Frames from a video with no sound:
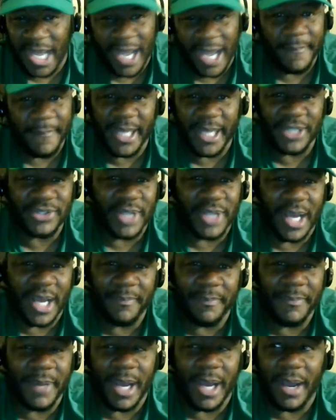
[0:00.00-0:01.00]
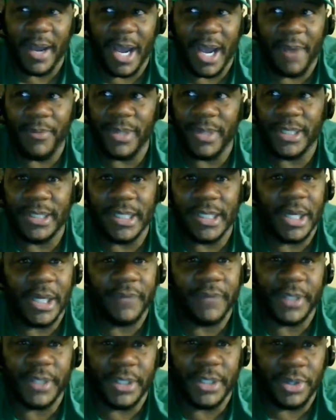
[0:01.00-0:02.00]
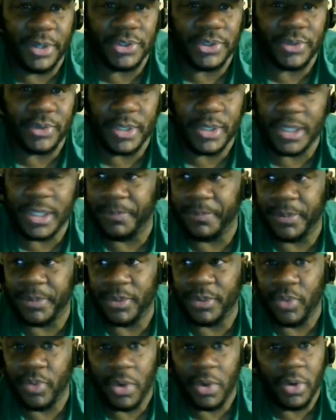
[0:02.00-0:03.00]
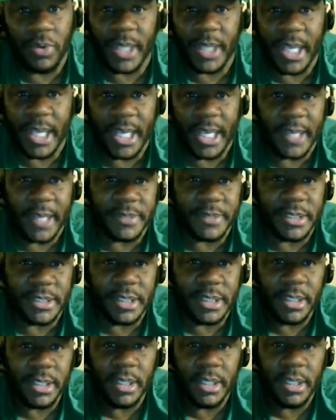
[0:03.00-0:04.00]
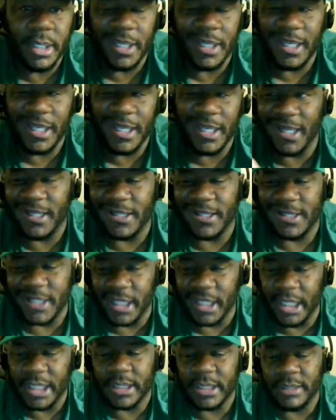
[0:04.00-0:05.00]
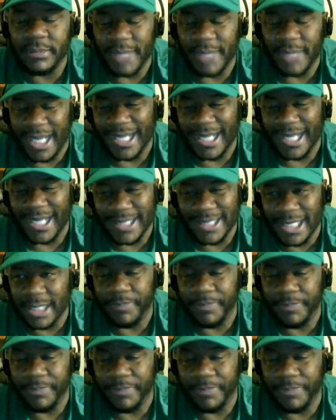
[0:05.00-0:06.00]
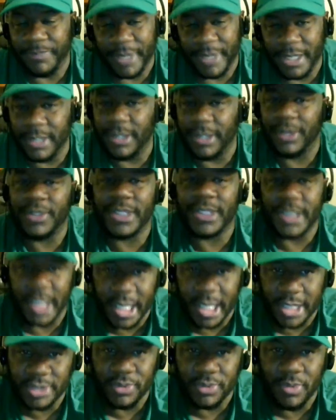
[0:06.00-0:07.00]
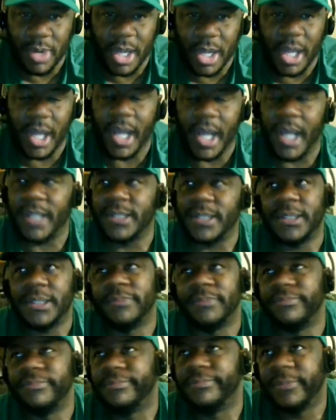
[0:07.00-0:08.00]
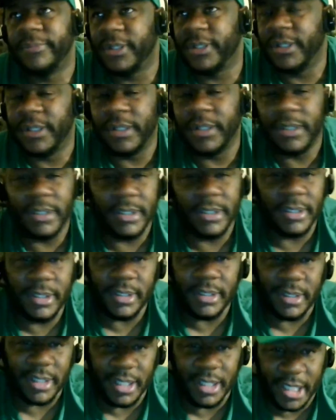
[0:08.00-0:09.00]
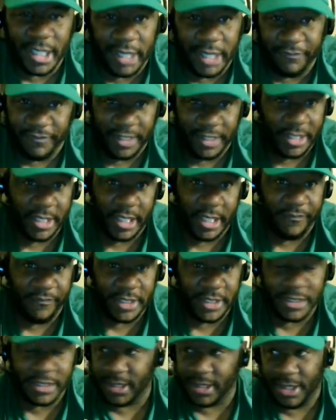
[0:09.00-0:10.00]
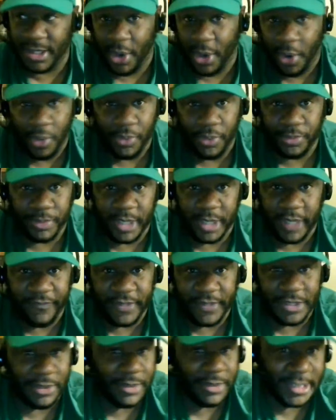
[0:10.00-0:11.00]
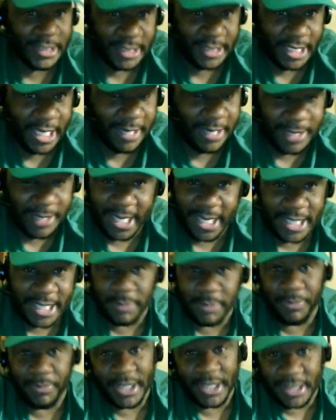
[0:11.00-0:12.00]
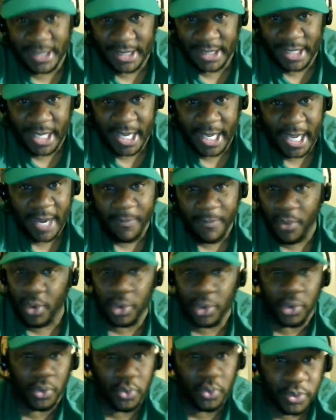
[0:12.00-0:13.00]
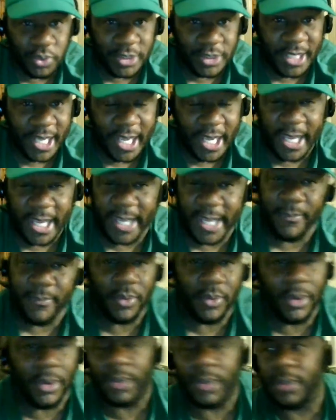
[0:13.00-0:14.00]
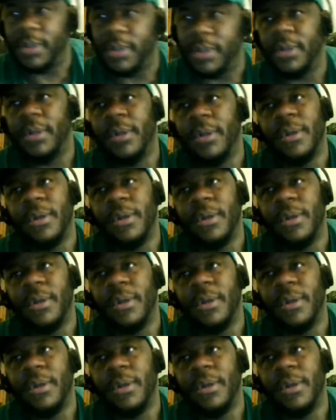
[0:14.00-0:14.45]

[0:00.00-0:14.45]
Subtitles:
I would love to go to a couple of road games in the season. Like I said, depending on schedule wise and if it's on the same day as a Piston game or a Cruise game or